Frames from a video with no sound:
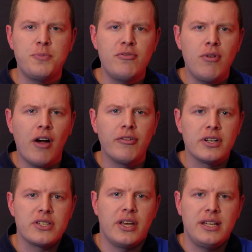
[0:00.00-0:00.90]
to be rather
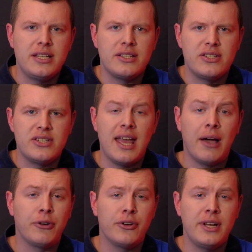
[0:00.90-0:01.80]
exciting to see
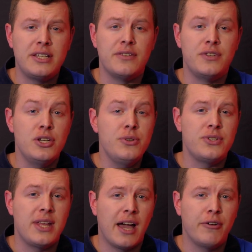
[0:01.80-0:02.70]
how creatives
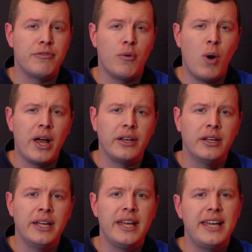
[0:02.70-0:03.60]
use the Alpha one
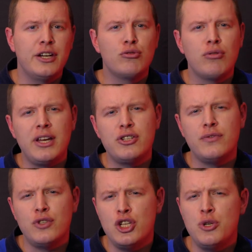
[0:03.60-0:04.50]
in a range
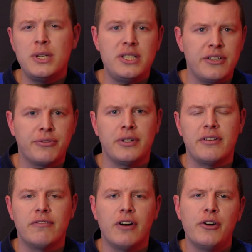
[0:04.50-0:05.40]
of new and
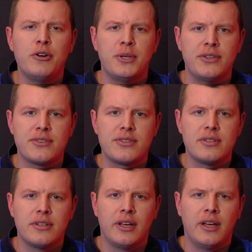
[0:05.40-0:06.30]
different environments.